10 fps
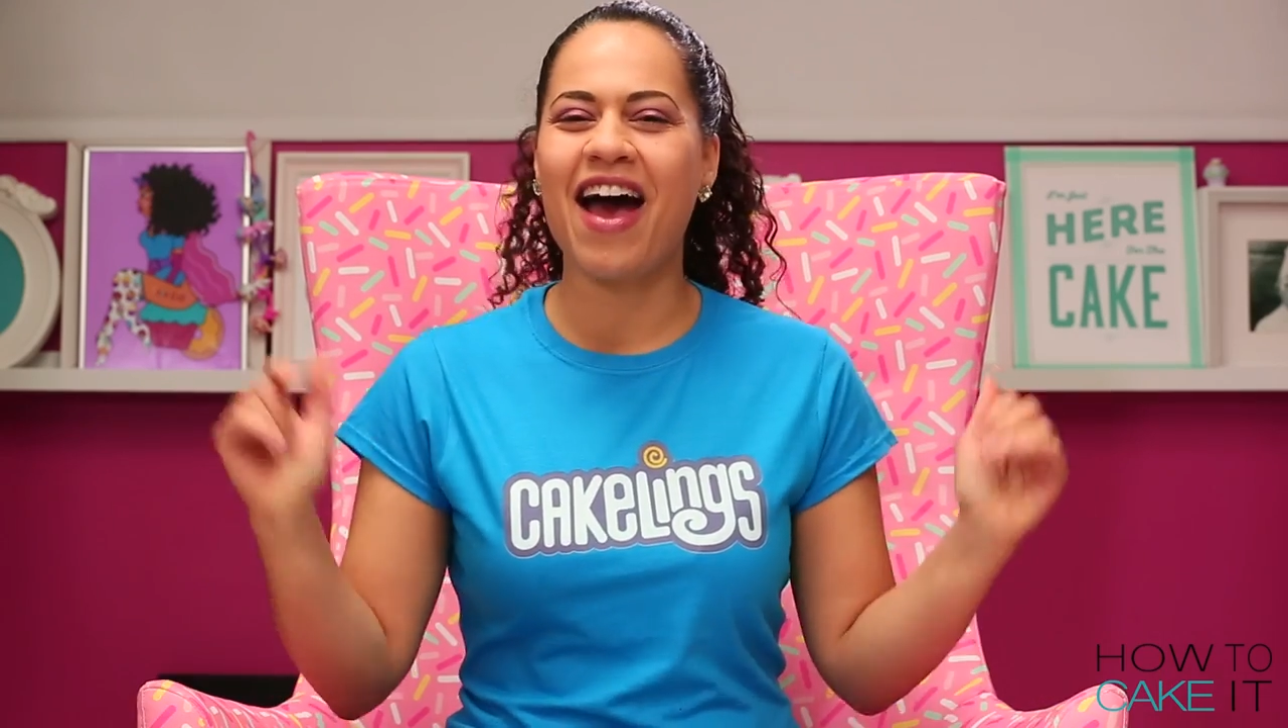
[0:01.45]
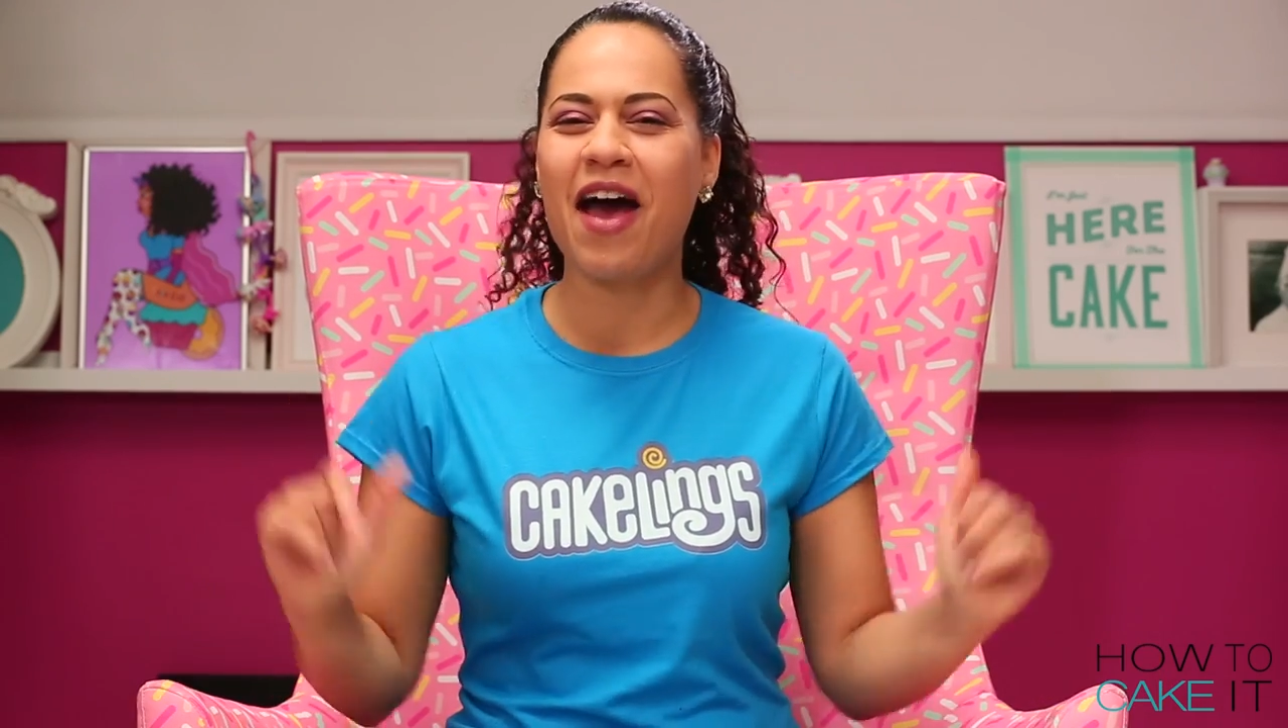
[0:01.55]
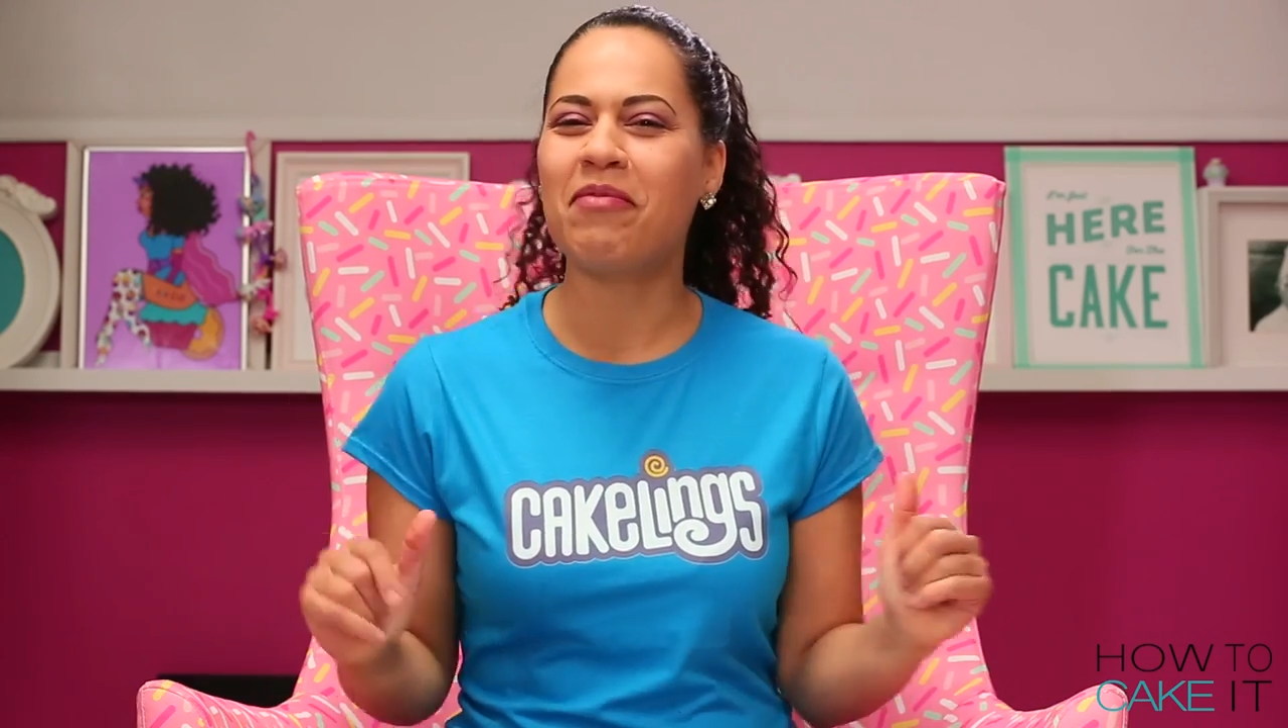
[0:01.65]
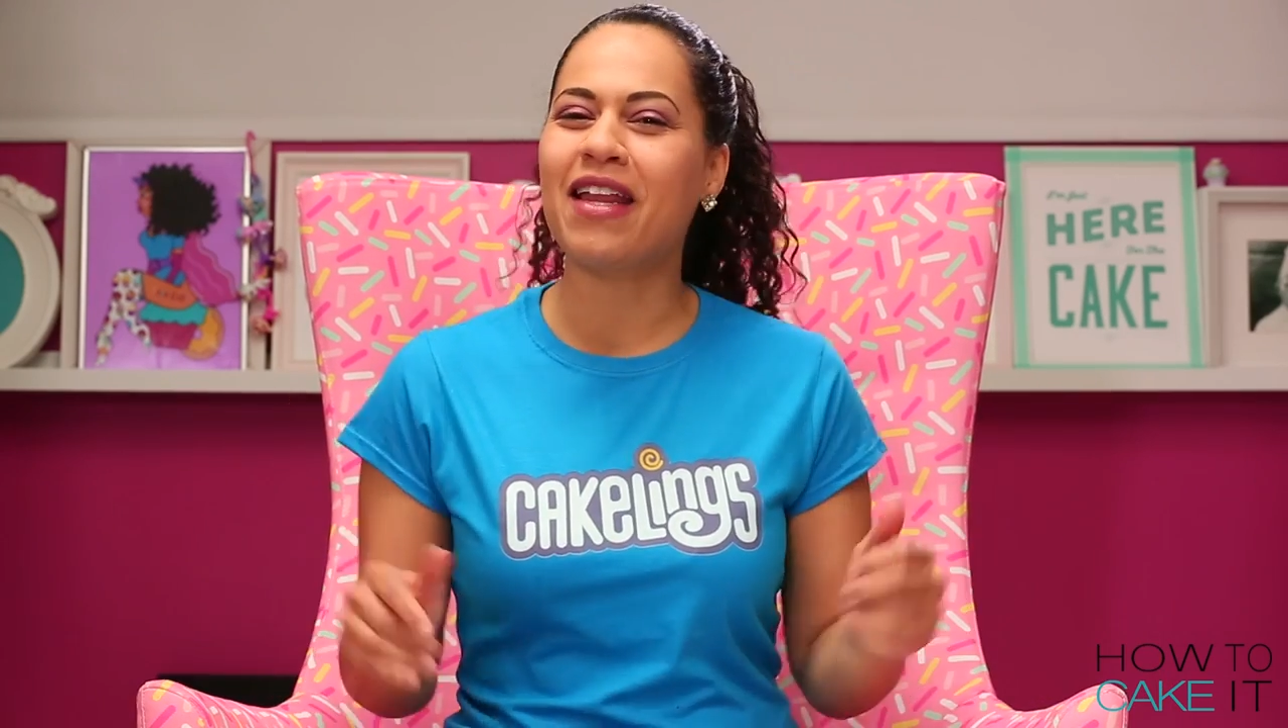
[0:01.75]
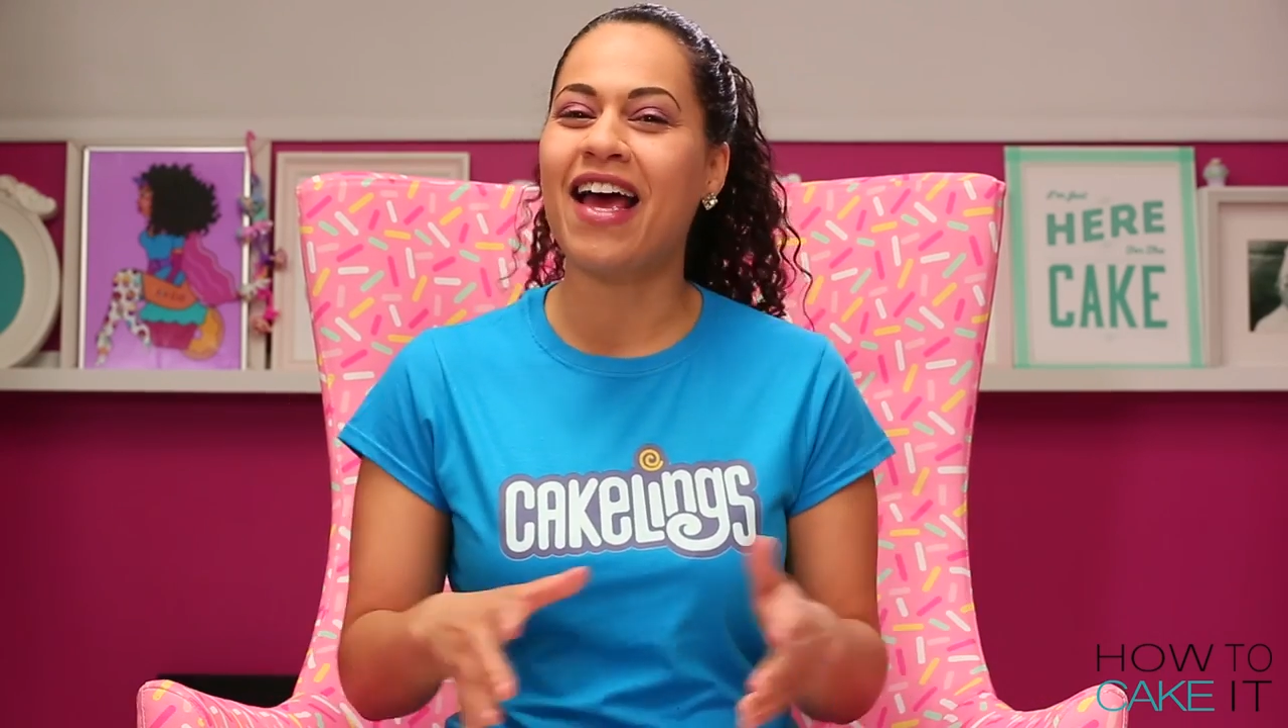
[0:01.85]

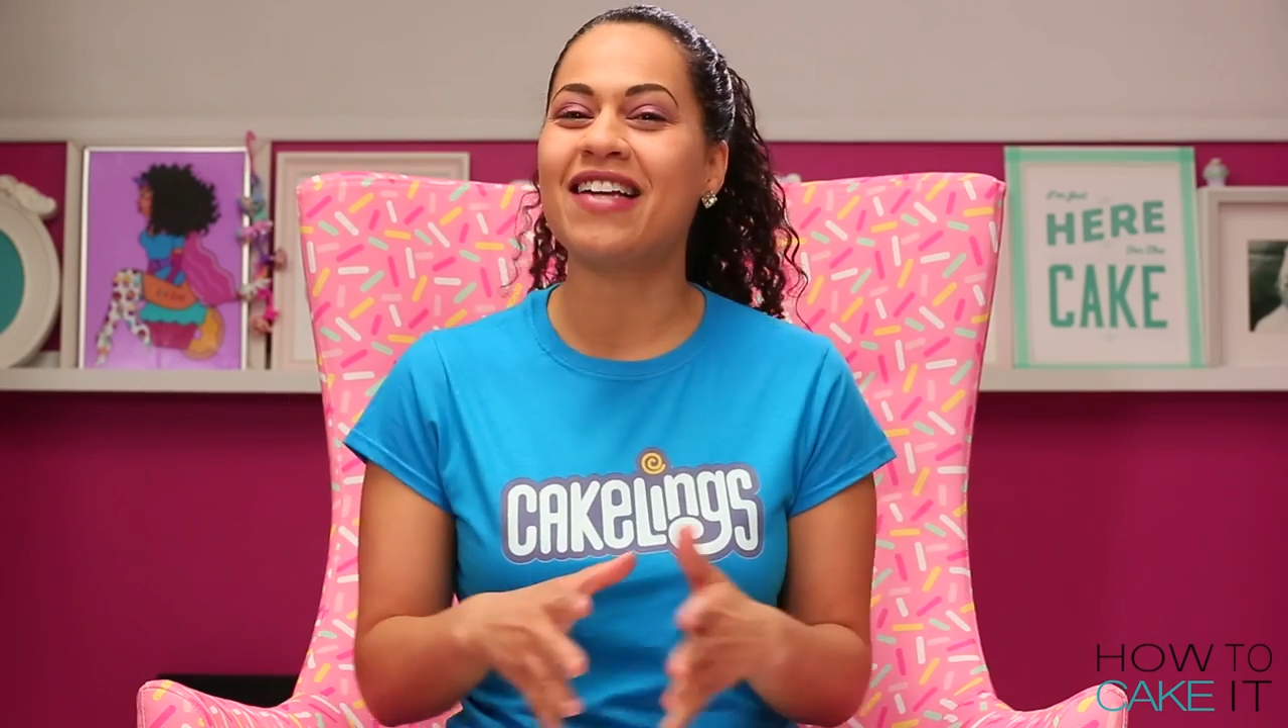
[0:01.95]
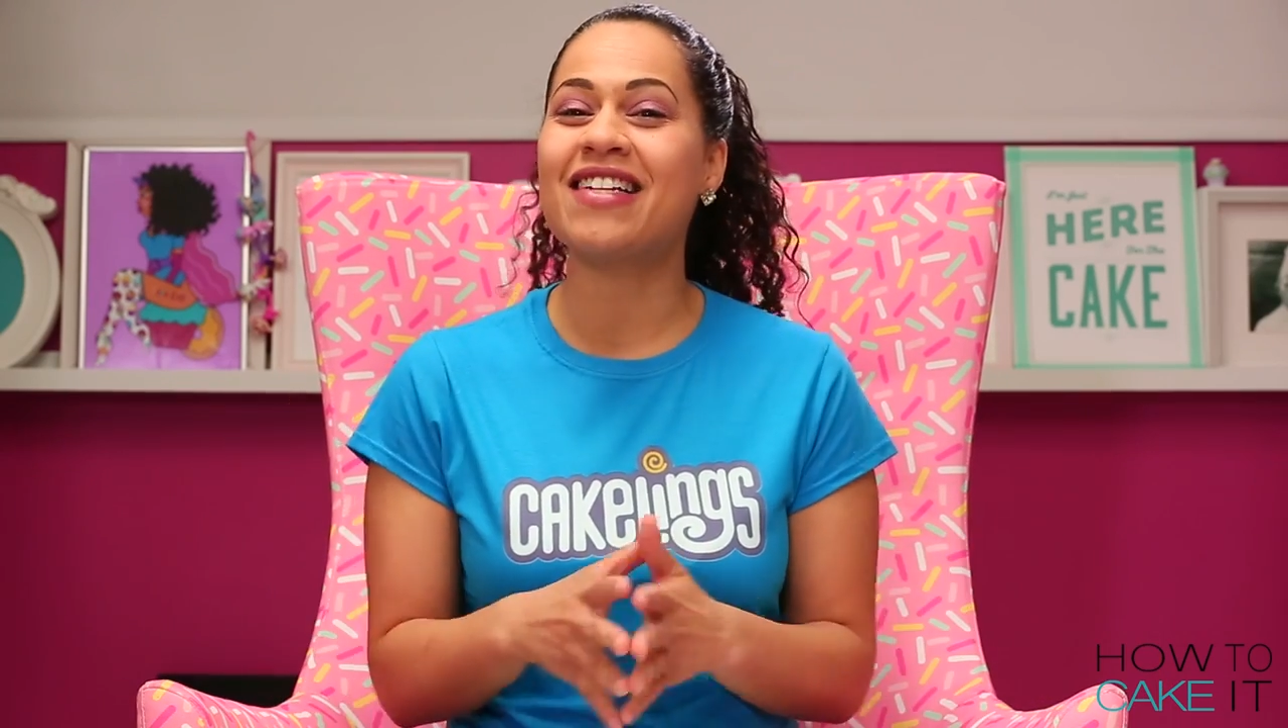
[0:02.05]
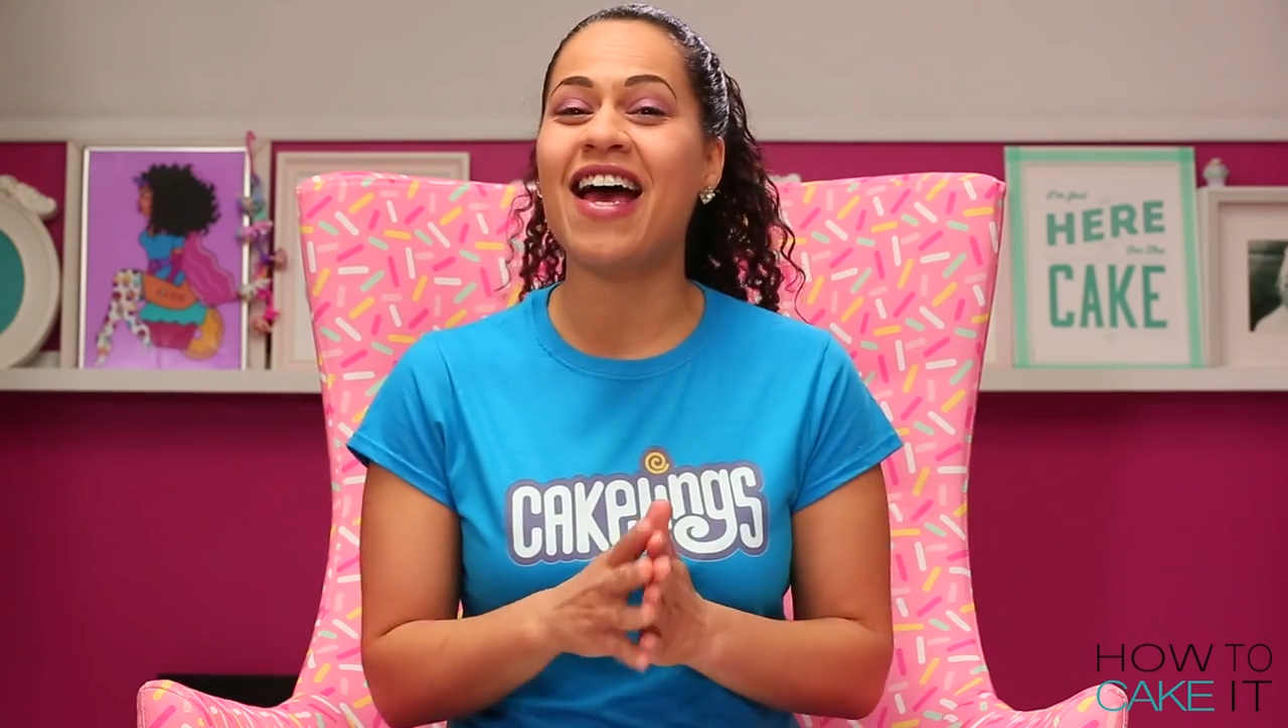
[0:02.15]
I'm Yolanda,